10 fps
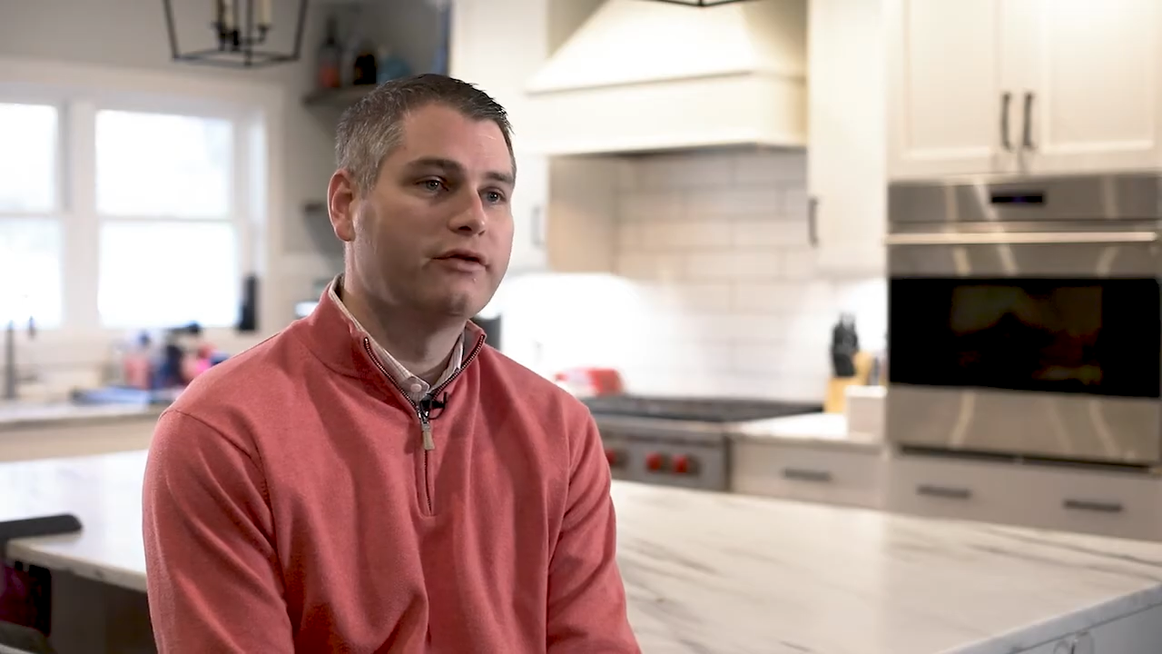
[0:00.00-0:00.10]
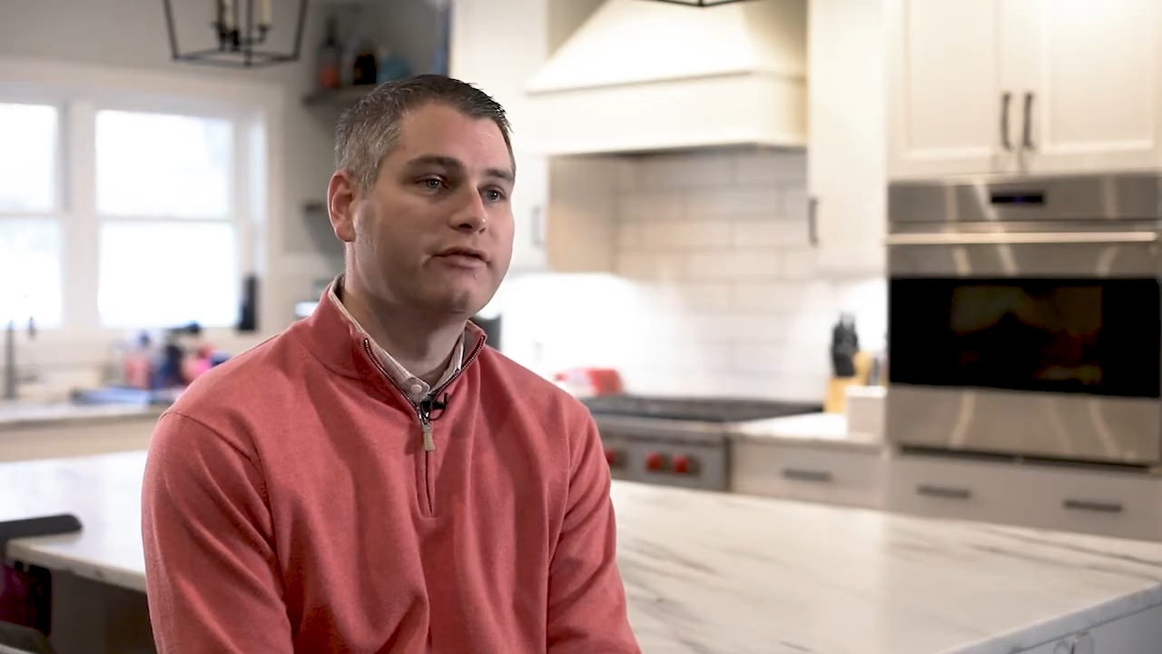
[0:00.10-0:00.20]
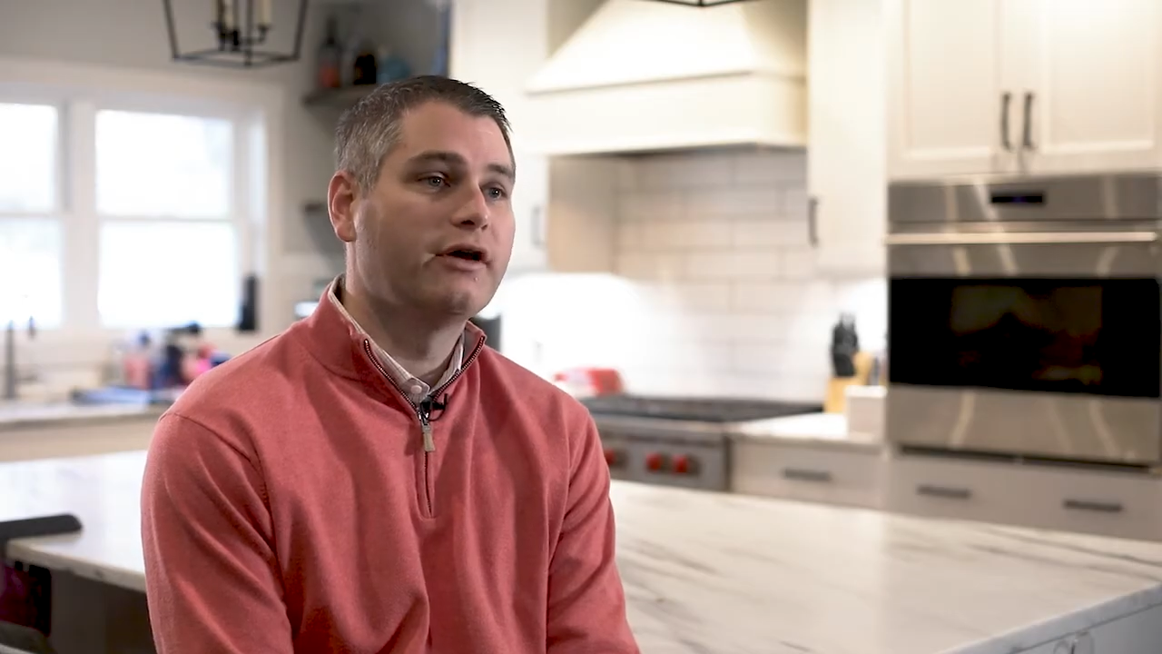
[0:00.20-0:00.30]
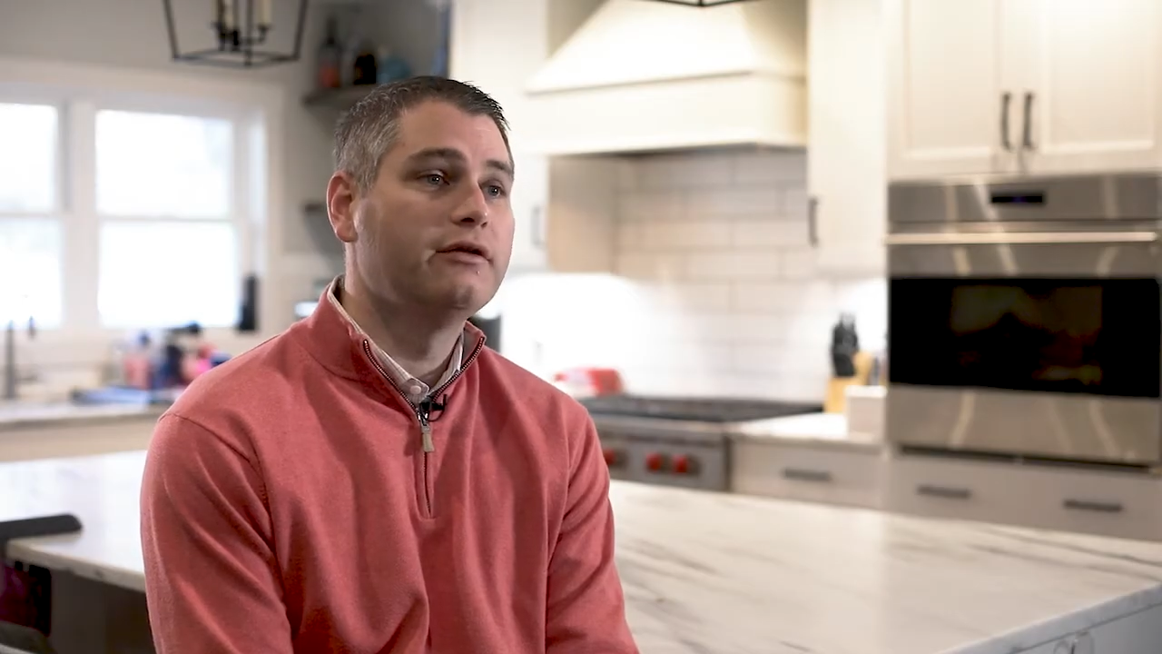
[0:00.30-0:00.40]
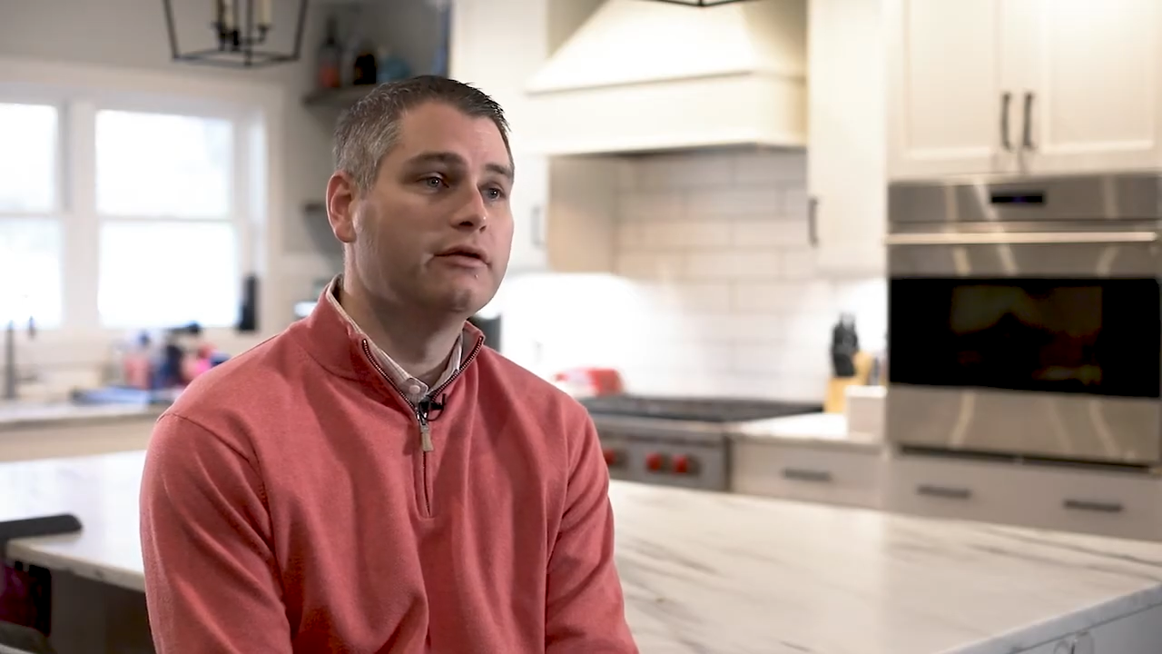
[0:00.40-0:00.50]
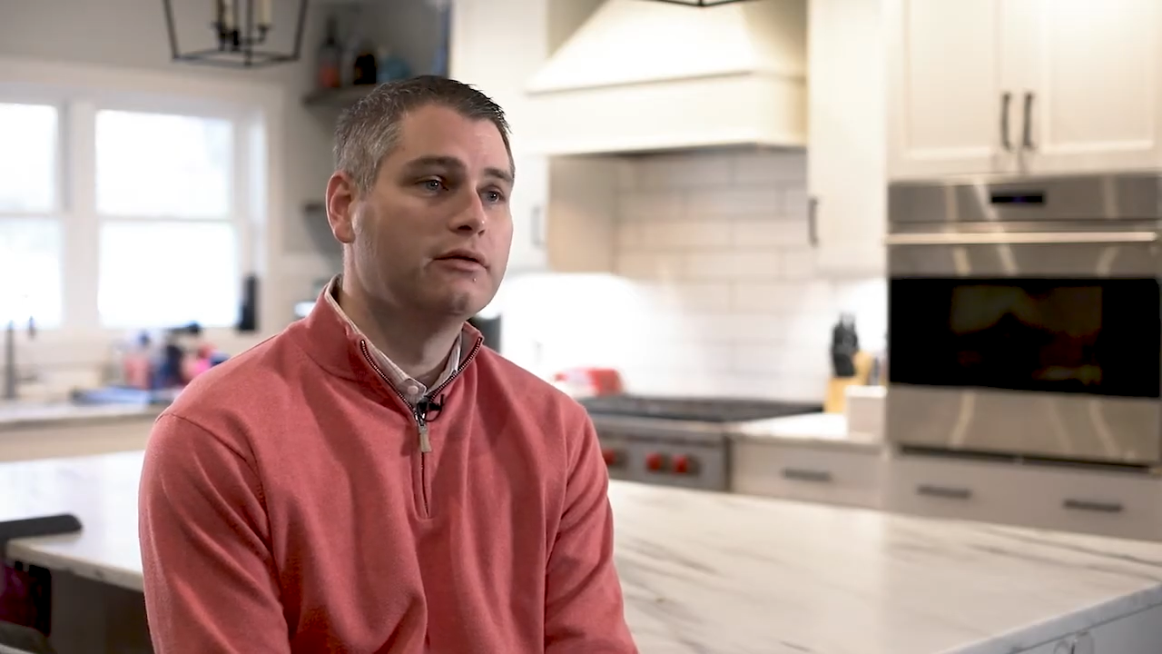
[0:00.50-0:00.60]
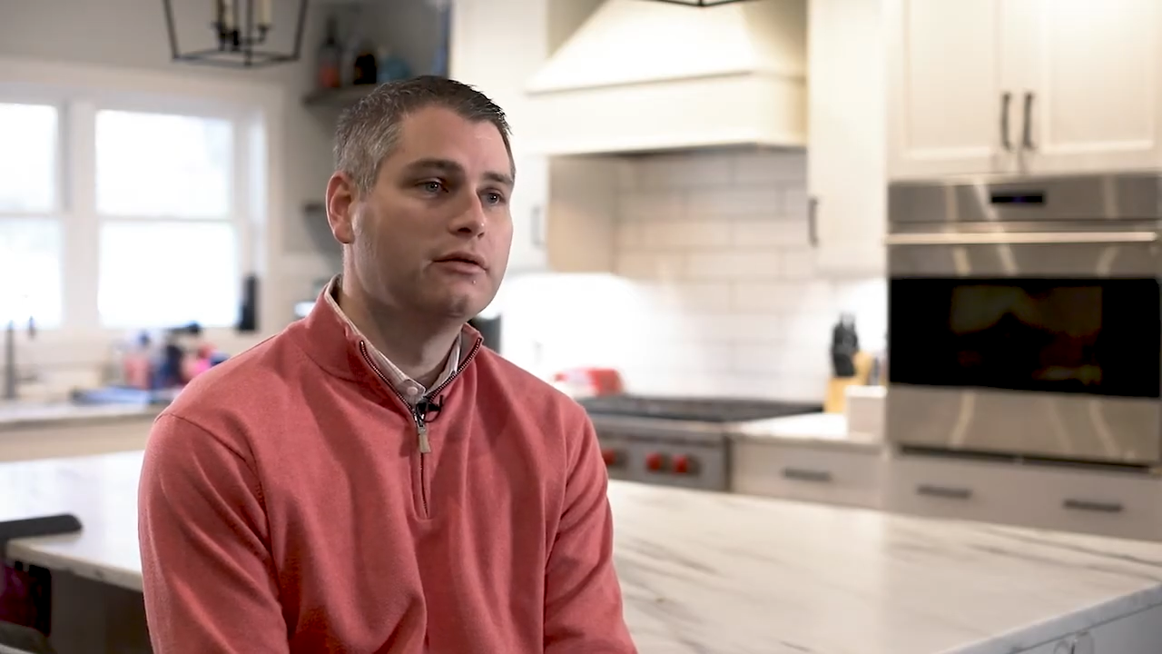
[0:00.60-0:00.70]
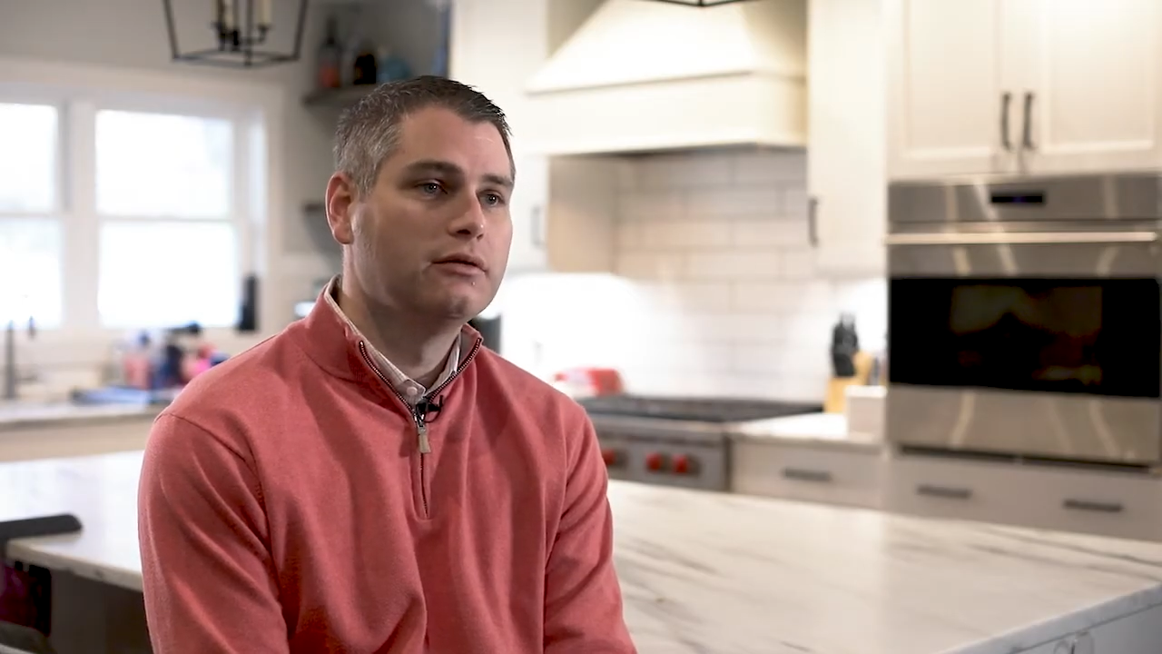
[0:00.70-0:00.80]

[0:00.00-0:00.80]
of a sudden,